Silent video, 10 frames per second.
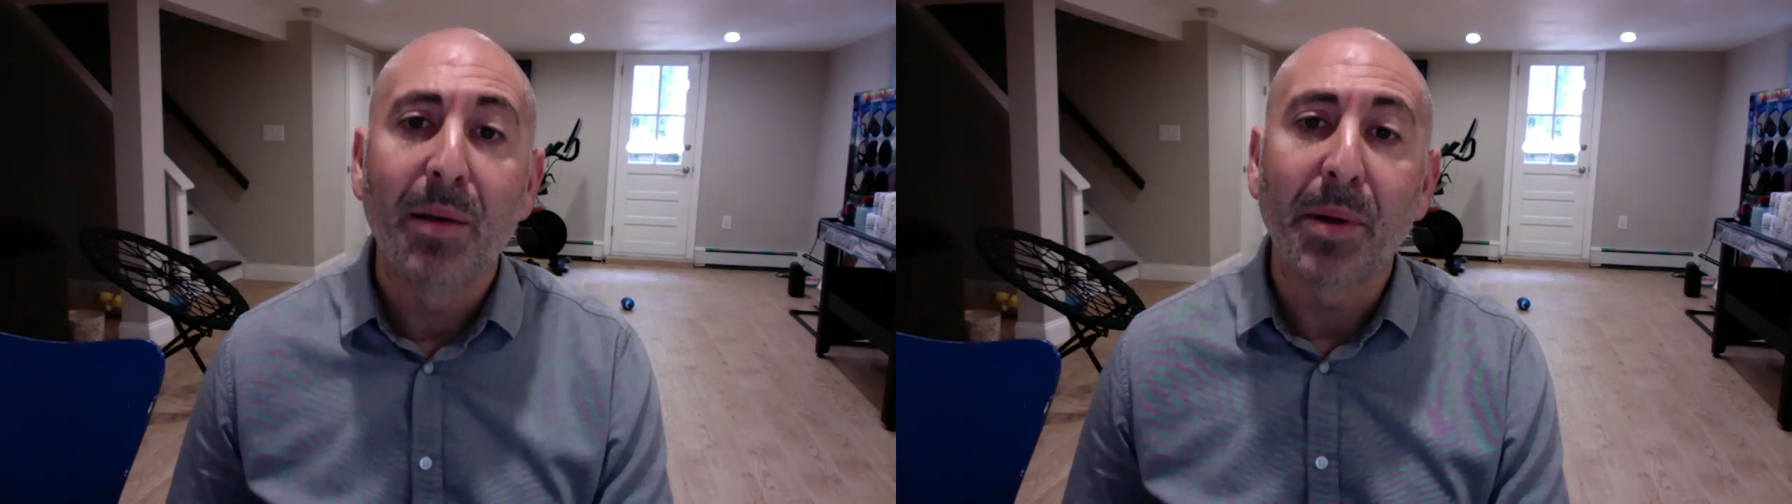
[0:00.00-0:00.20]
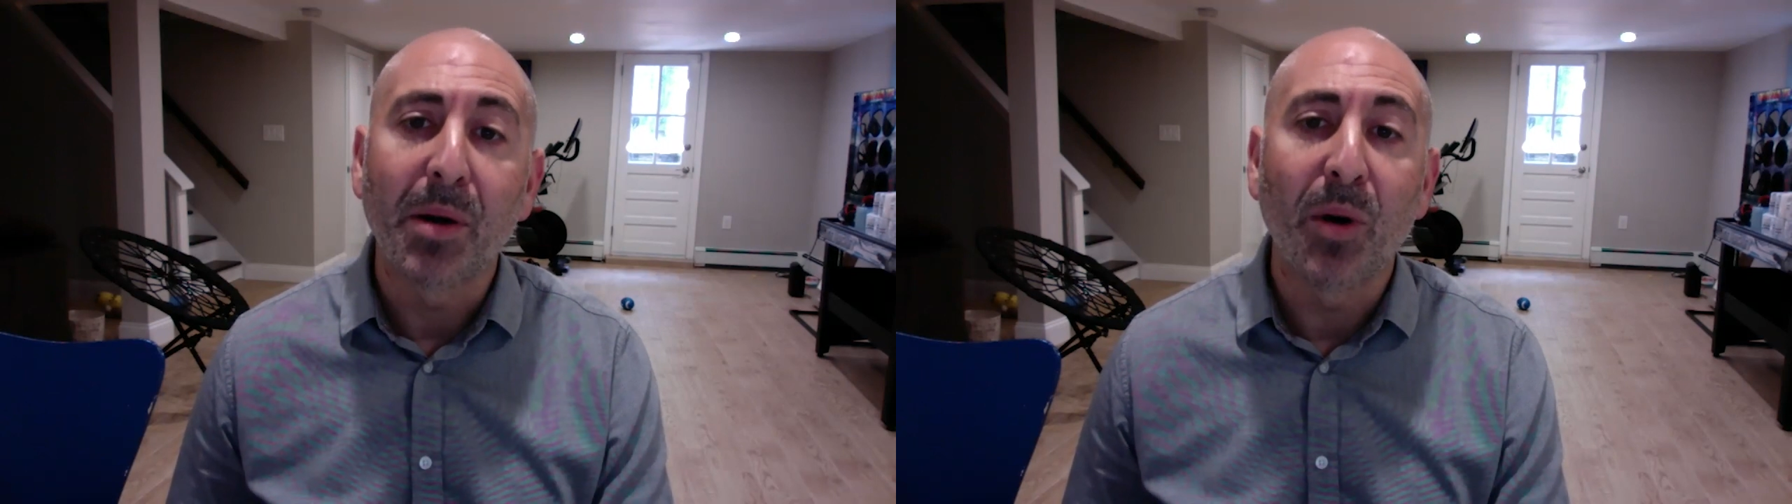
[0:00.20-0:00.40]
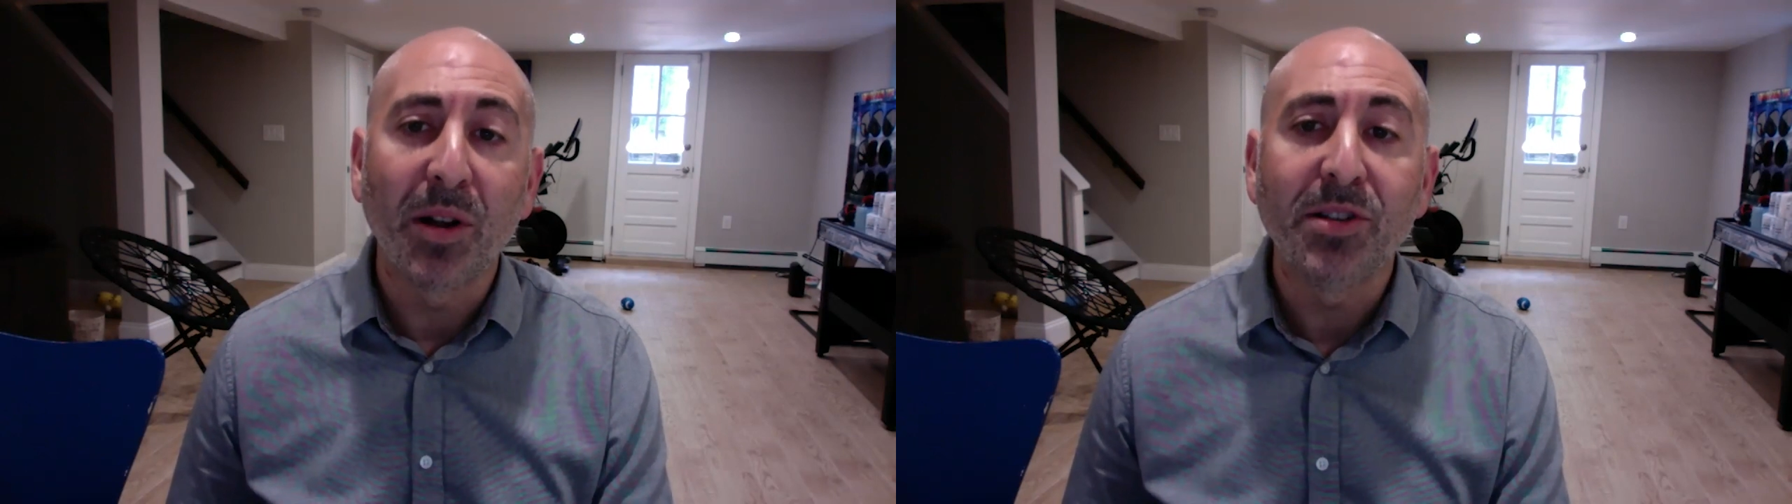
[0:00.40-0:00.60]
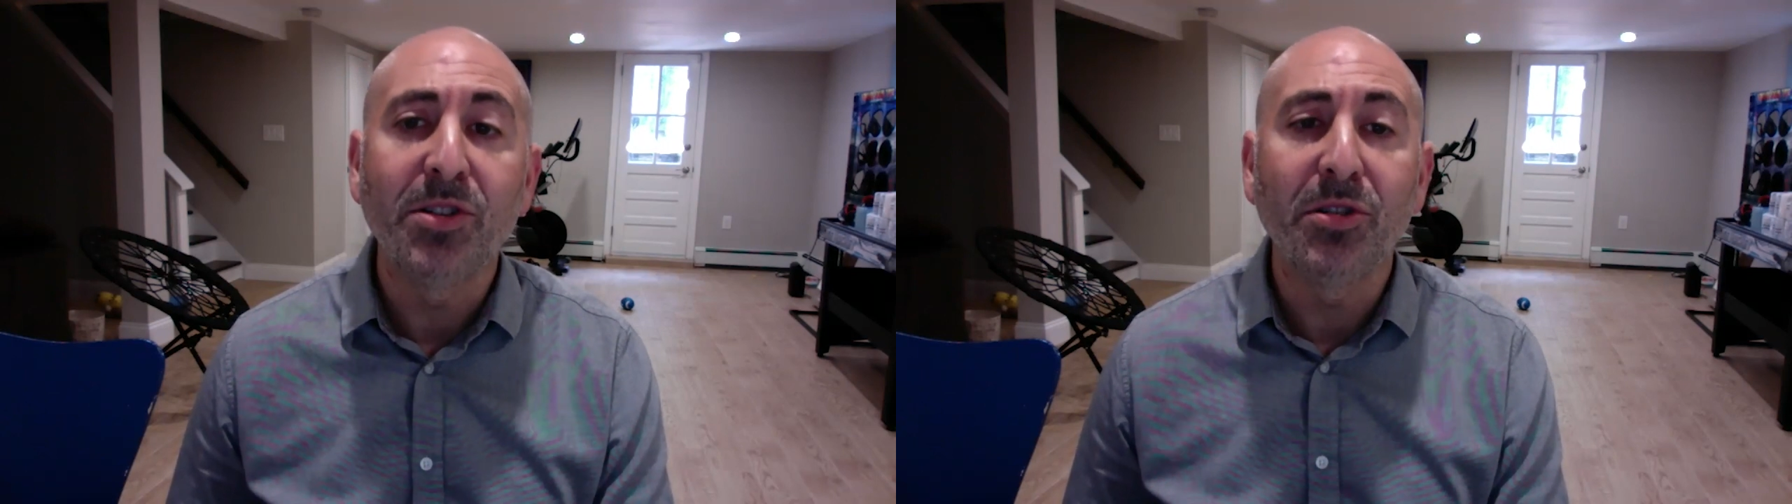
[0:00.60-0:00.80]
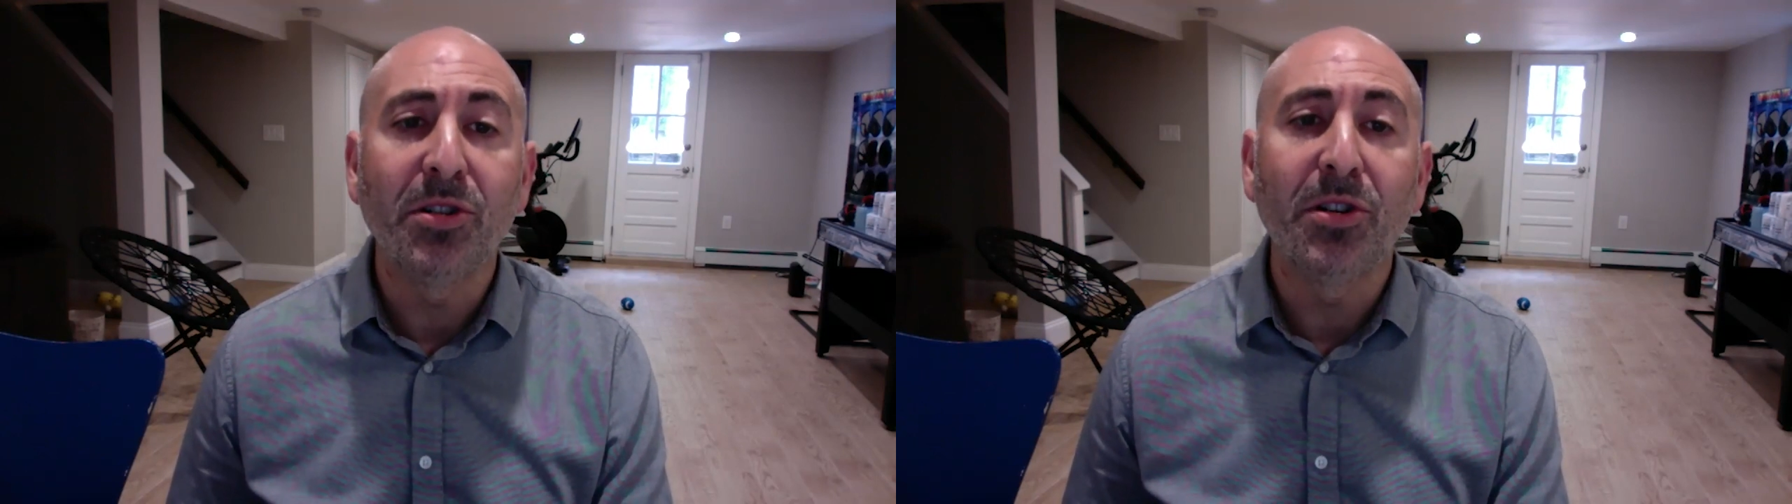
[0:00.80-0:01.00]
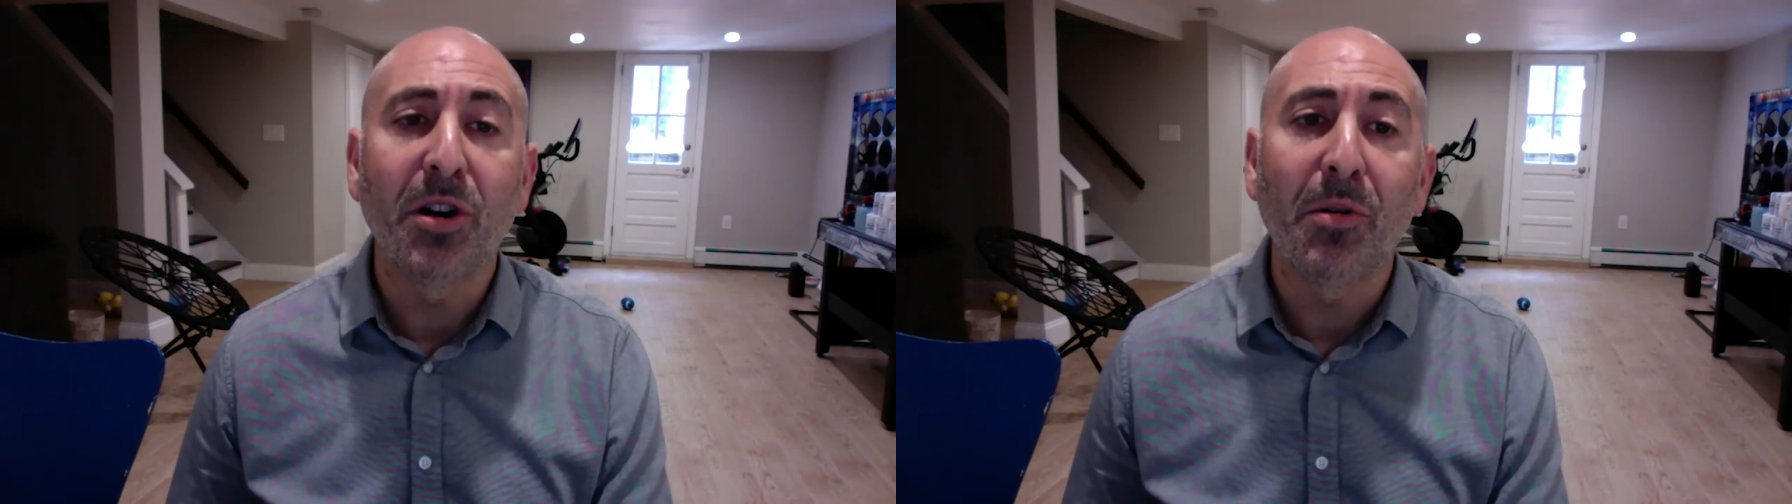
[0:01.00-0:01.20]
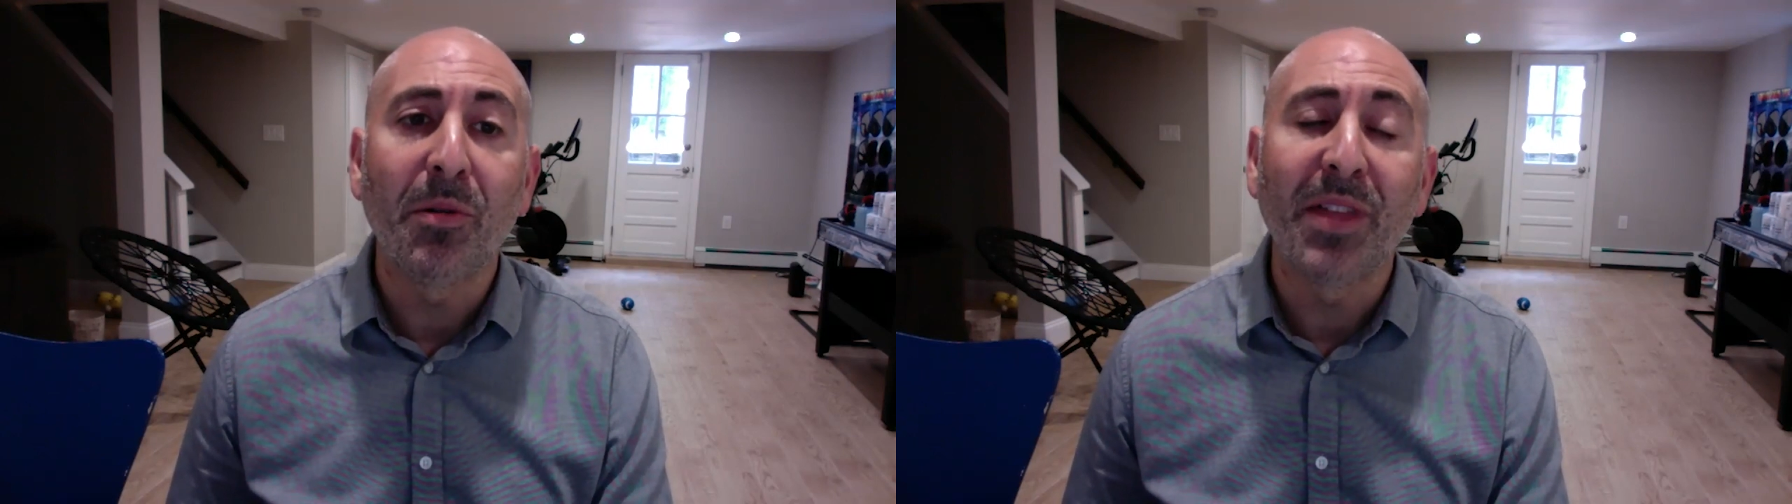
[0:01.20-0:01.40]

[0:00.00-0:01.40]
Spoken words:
but I wanted you to know